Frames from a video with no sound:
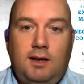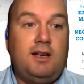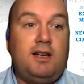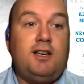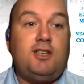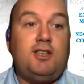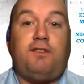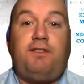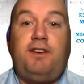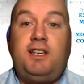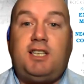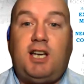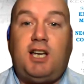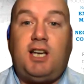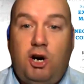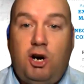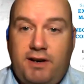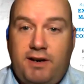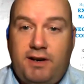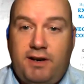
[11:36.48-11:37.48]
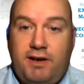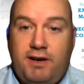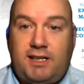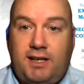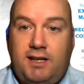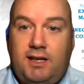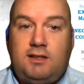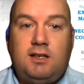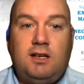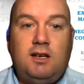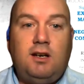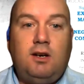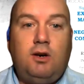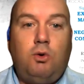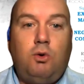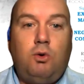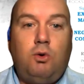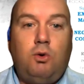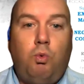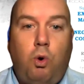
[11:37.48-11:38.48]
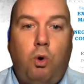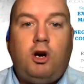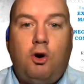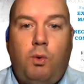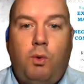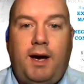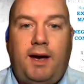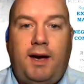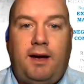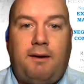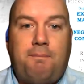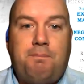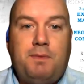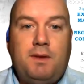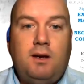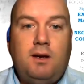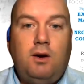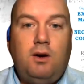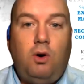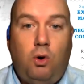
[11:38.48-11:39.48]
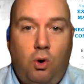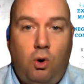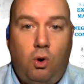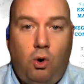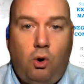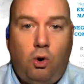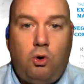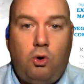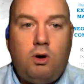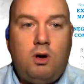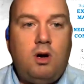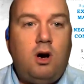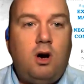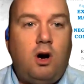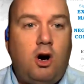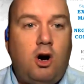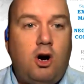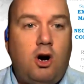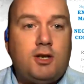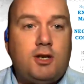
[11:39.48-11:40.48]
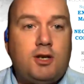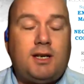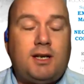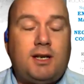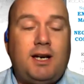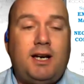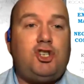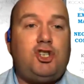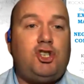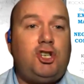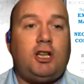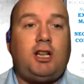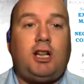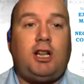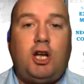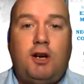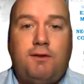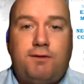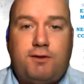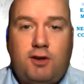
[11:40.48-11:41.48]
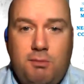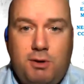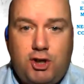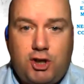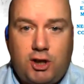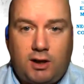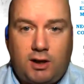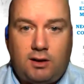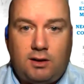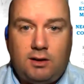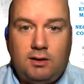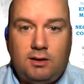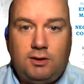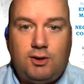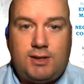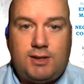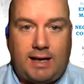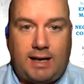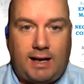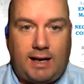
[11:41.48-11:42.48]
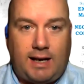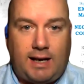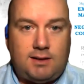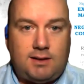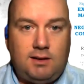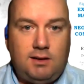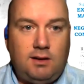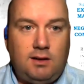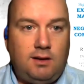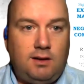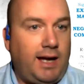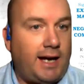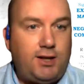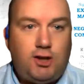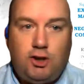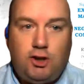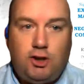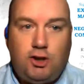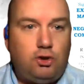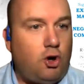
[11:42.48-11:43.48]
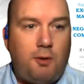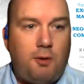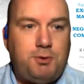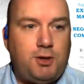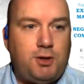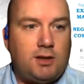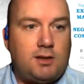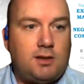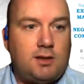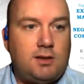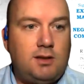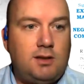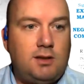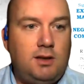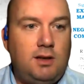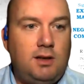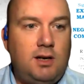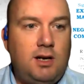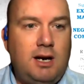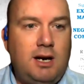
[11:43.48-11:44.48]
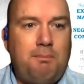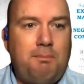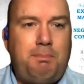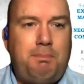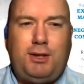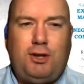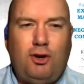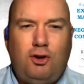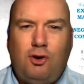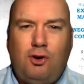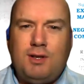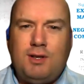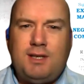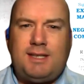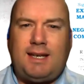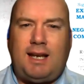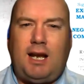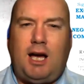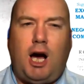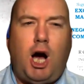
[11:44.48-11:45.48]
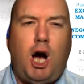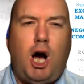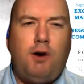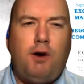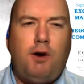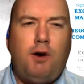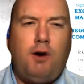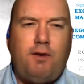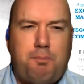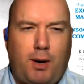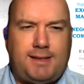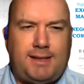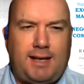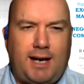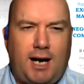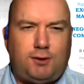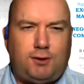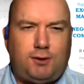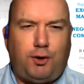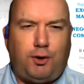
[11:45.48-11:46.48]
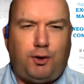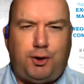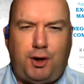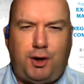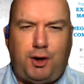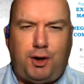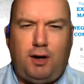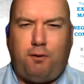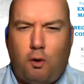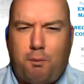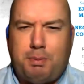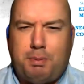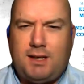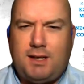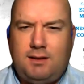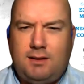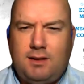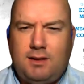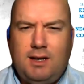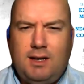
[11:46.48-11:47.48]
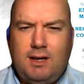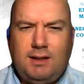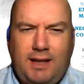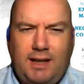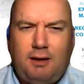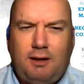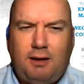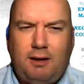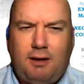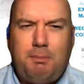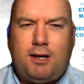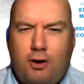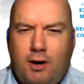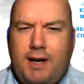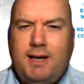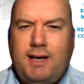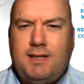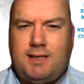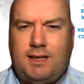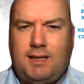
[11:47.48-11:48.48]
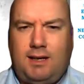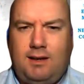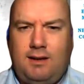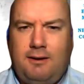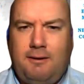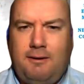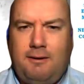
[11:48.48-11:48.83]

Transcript: So if he's overextended, walk away or ask a shitload of commission to sell it. That's your 2 options. But you can't sell an overpriced house for 3 and 4%. That'll be crazy.